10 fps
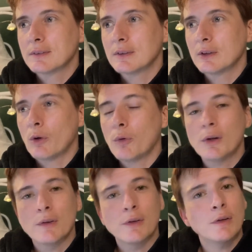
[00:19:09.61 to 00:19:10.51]

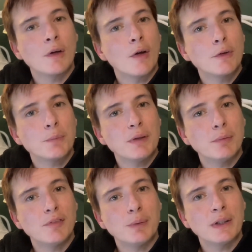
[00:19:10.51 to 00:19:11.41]
longer than other people
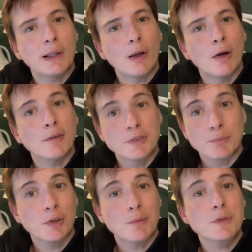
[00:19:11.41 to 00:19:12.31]
have been alive,
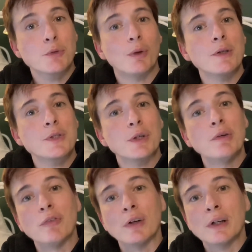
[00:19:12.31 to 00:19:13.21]
sometimes twice
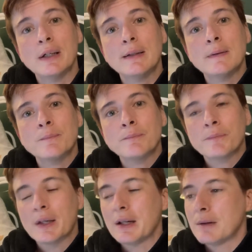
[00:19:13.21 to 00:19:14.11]
over.
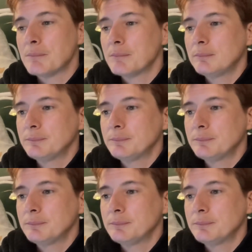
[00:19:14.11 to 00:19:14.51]
It's